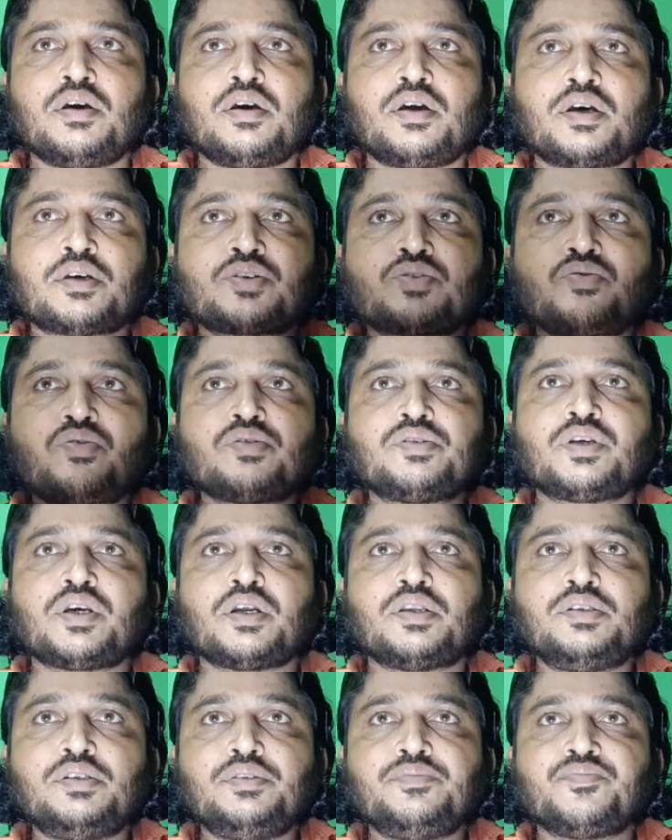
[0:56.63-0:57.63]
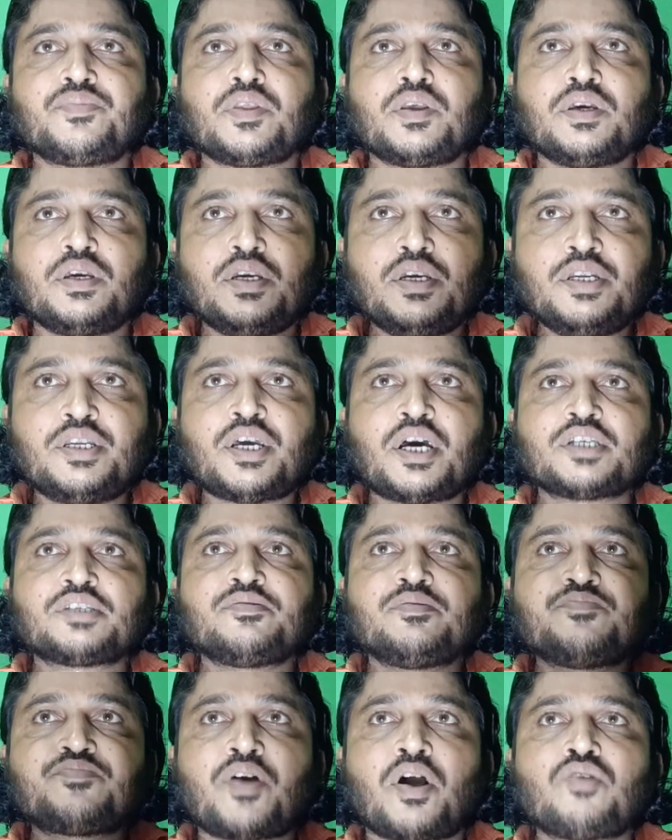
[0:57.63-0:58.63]
Astrologically, it has
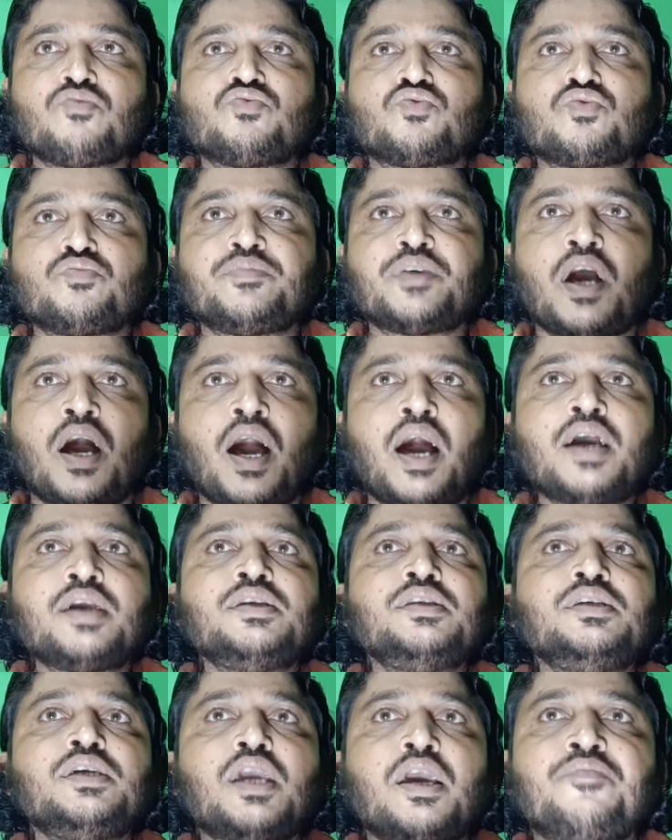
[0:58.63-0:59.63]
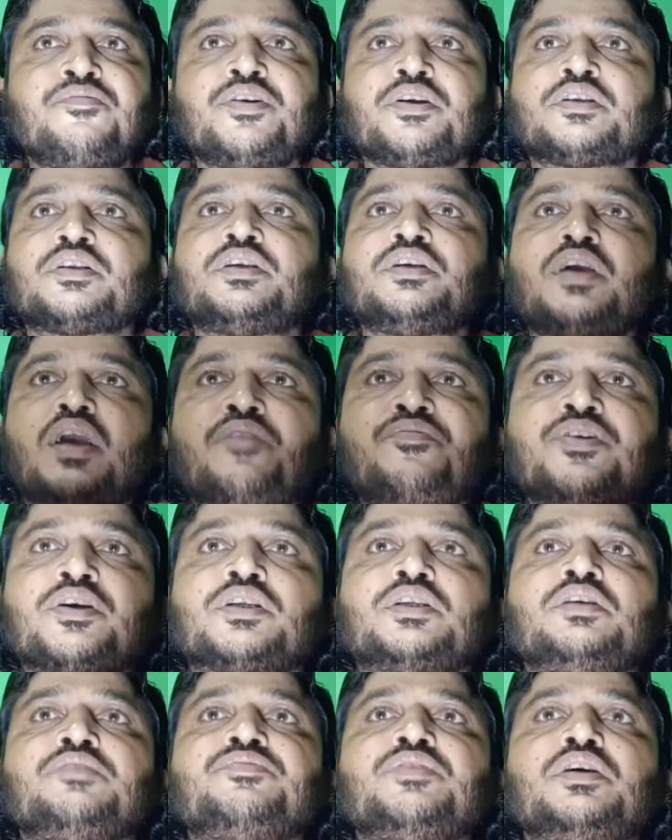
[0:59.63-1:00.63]
been found to be highly effective,
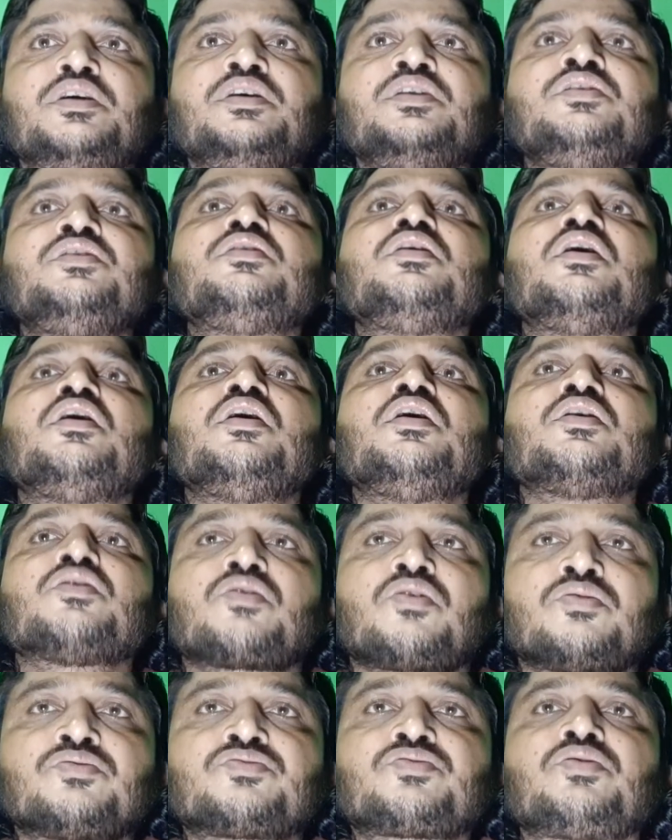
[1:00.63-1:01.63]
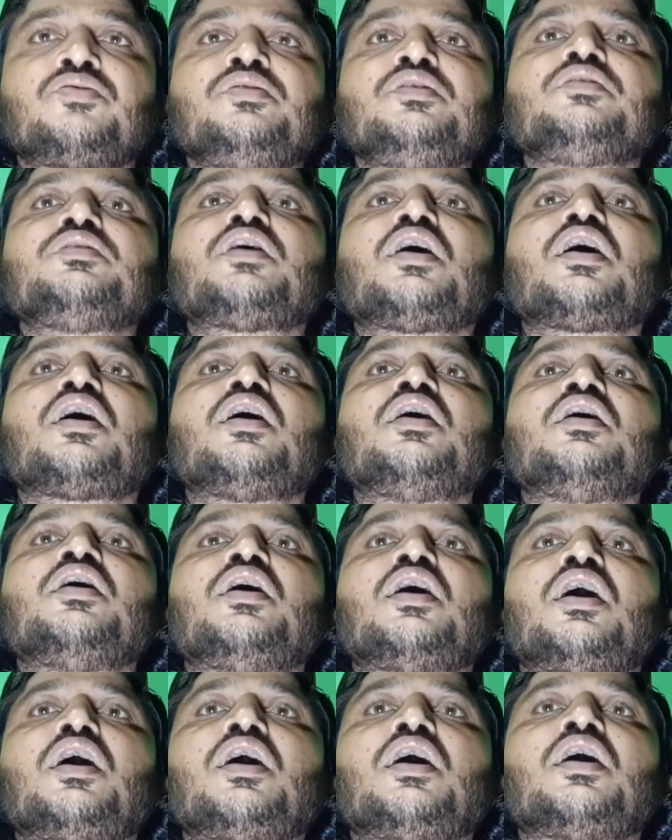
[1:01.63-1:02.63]
effective in controlling the
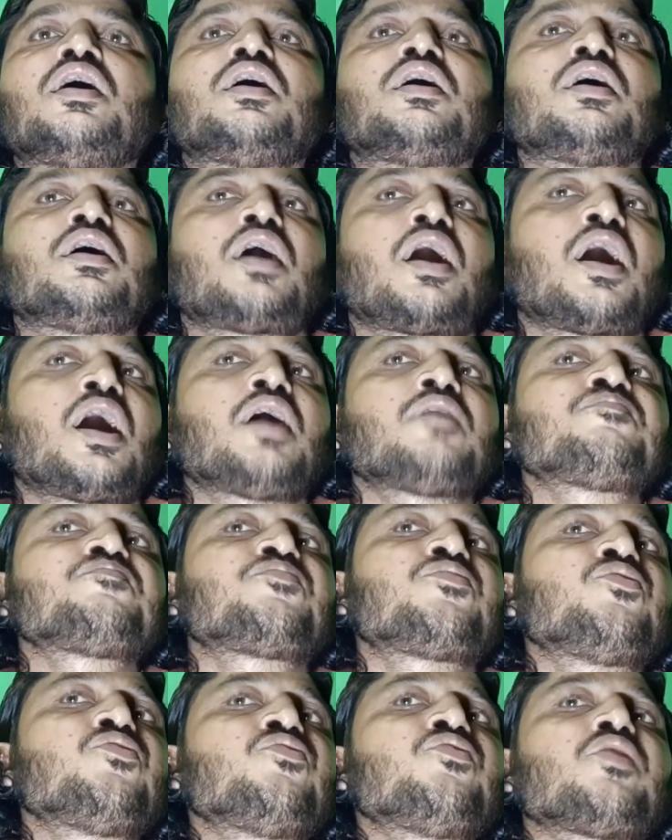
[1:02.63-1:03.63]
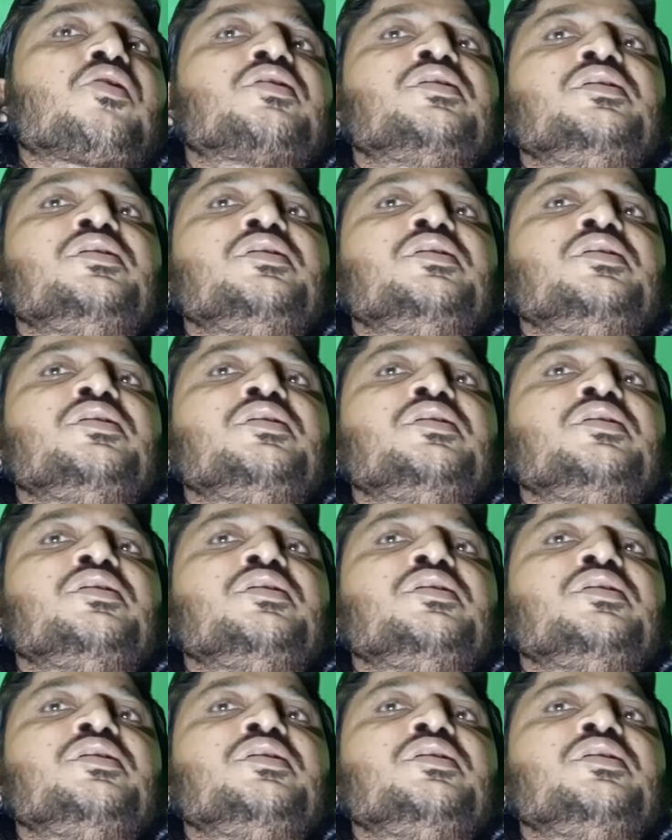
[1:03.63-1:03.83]
uh, harmful or